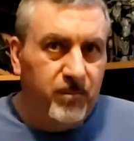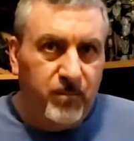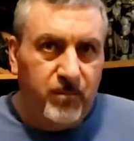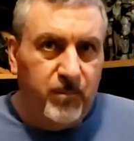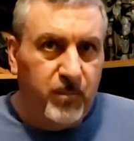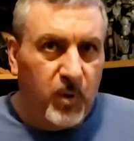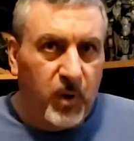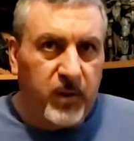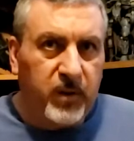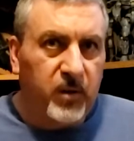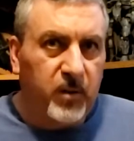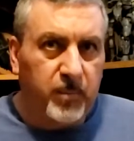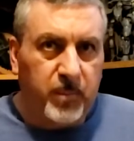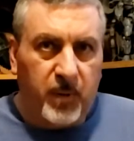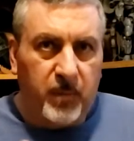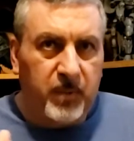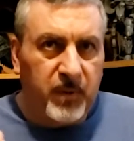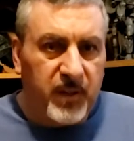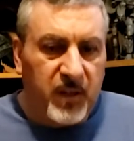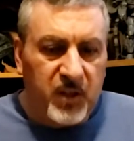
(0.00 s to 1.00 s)
book or
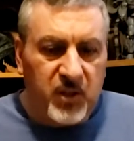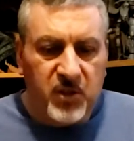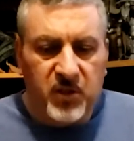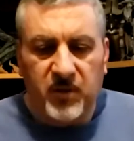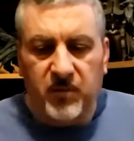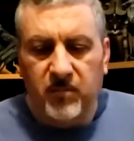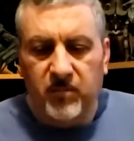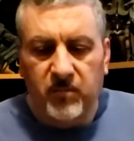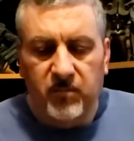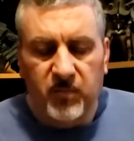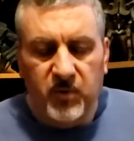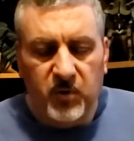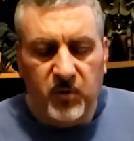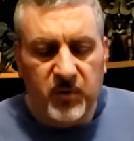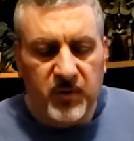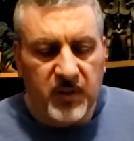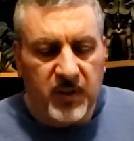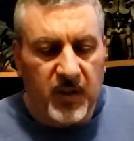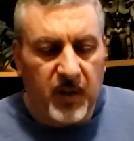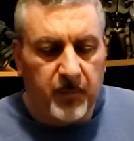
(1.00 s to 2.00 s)
publication
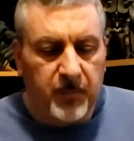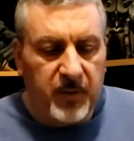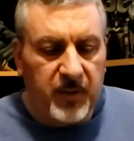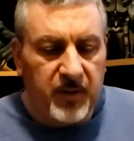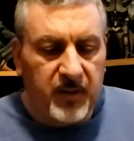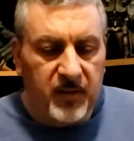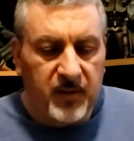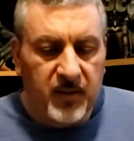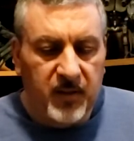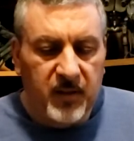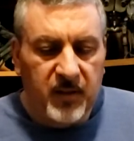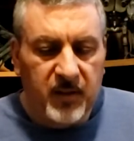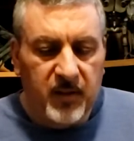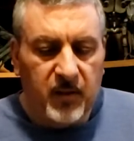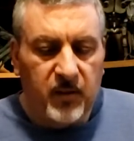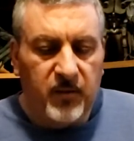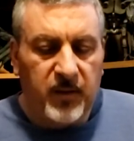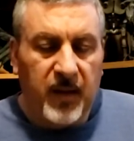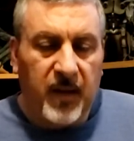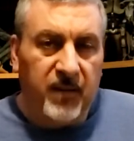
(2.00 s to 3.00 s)
producing company.
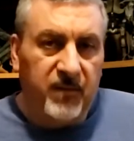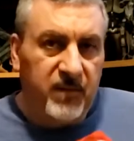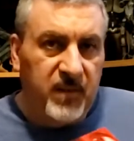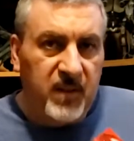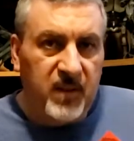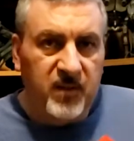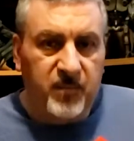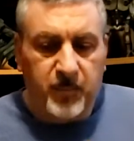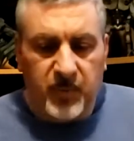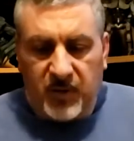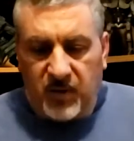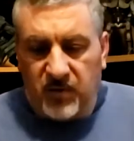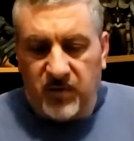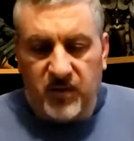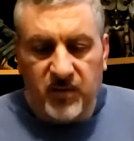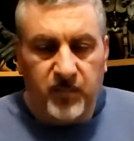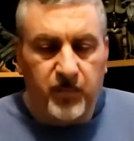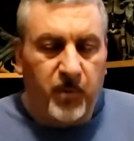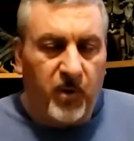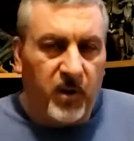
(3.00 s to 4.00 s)
They have this because it's
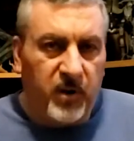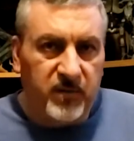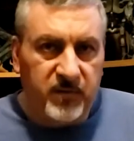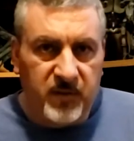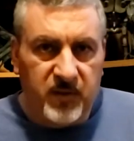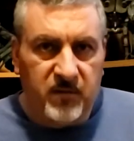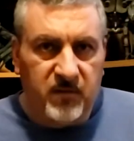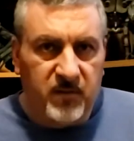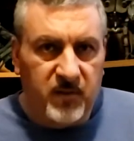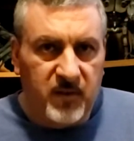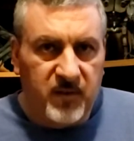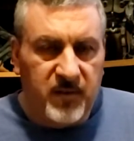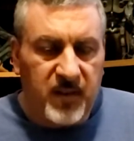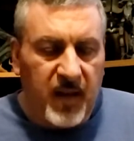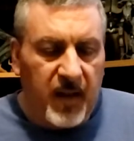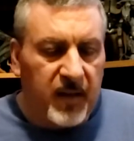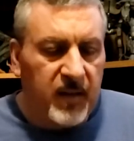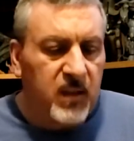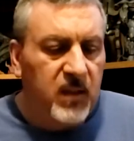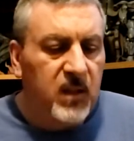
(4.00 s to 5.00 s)
part of the set.
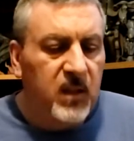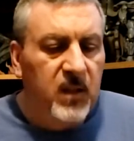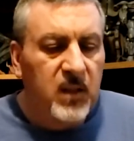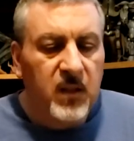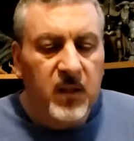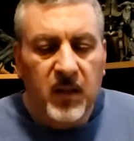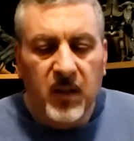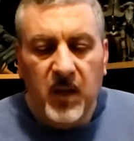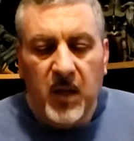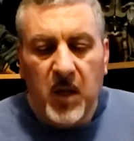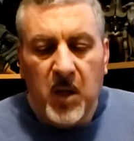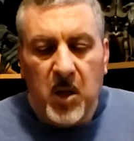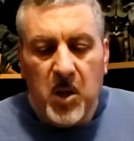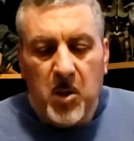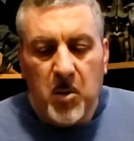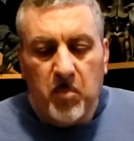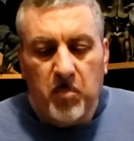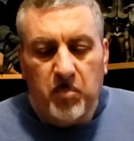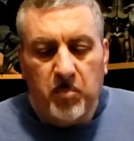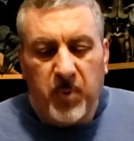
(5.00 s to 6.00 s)

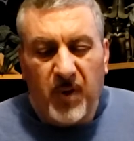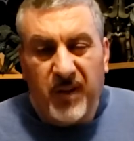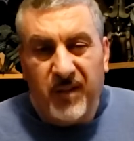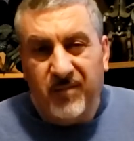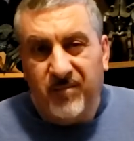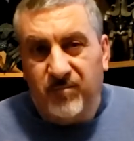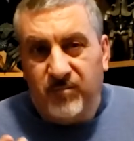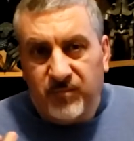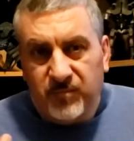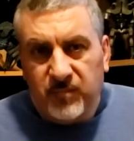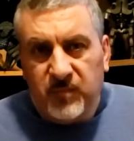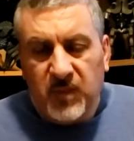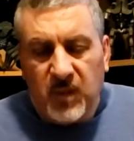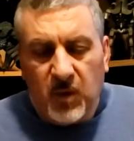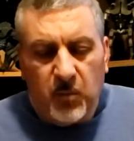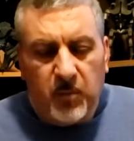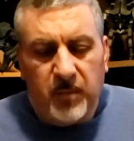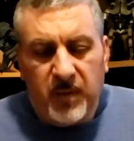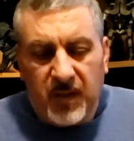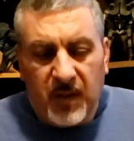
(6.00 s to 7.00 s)
But it
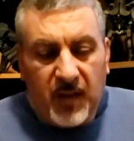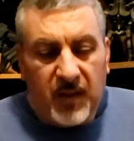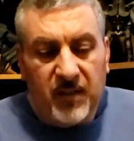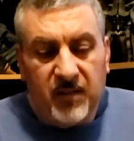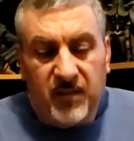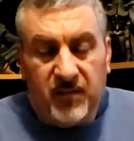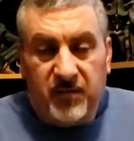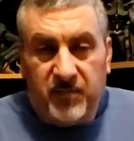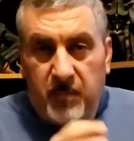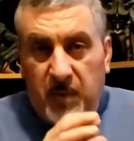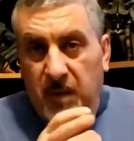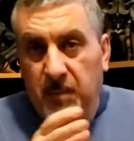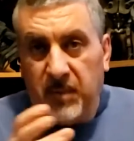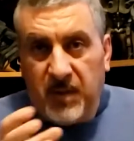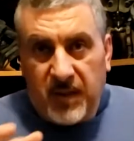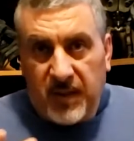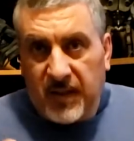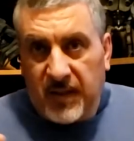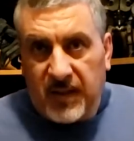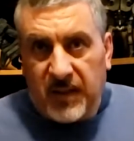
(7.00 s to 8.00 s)
would be nice if maybe they
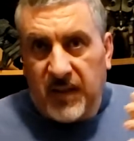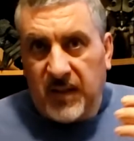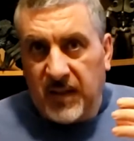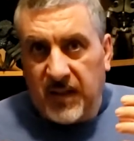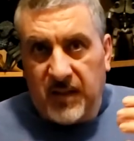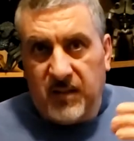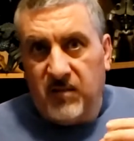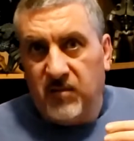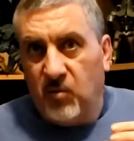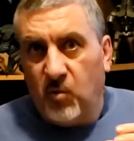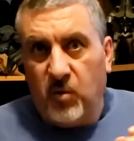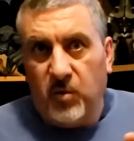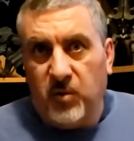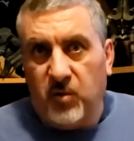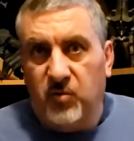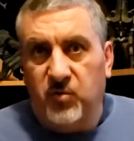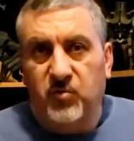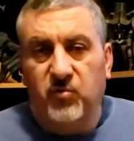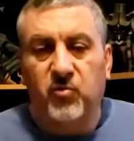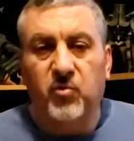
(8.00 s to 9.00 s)
can get all
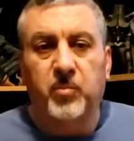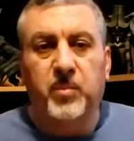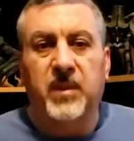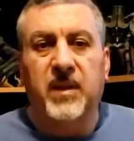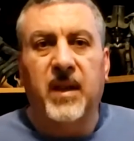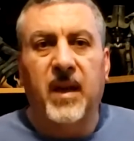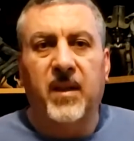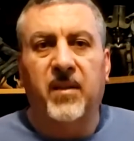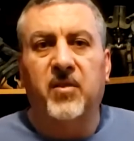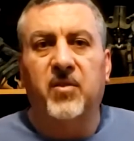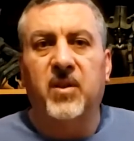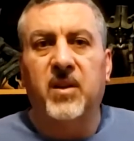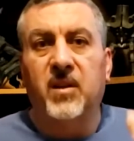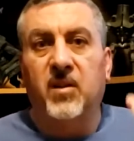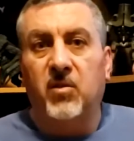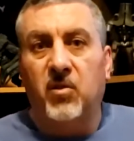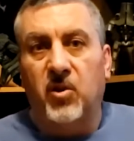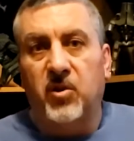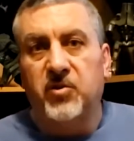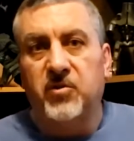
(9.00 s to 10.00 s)
those grouped together in a
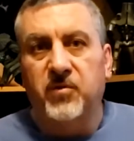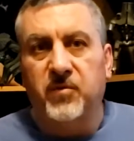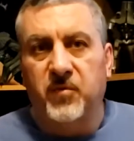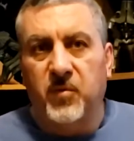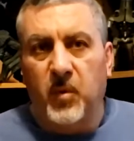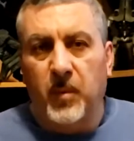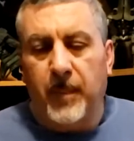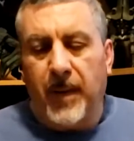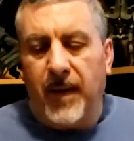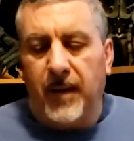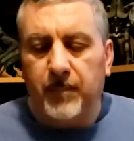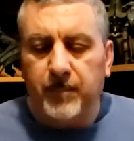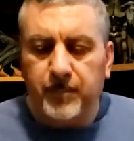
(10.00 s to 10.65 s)
larger format.